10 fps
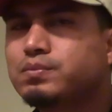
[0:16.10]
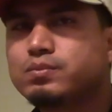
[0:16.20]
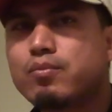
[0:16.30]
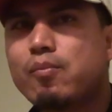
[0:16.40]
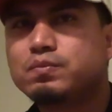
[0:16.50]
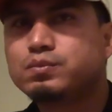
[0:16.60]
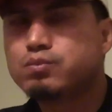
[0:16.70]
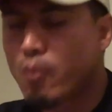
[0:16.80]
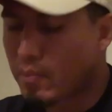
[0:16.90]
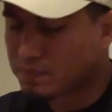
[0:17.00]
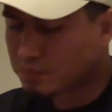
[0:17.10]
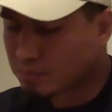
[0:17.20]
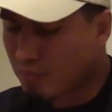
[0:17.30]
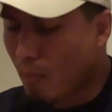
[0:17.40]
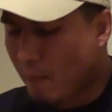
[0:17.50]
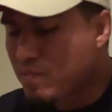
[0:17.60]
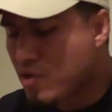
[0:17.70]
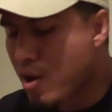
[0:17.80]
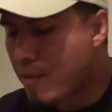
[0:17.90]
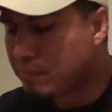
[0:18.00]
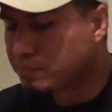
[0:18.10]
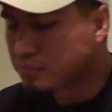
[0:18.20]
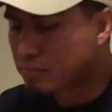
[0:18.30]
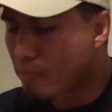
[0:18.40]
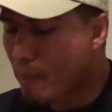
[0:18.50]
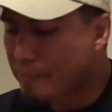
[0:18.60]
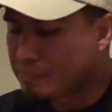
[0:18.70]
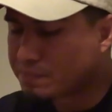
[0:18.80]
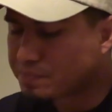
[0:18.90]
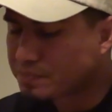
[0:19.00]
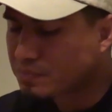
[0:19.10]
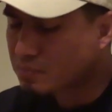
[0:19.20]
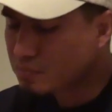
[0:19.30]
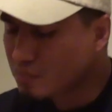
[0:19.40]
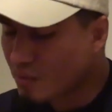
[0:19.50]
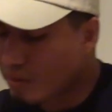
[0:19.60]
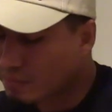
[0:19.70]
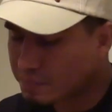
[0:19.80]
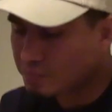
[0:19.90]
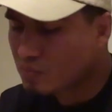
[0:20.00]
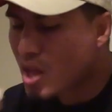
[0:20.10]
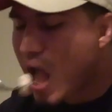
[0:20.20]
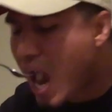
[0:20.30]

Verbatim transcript: No, everybody does his own thing. No. But look, these young fighters are very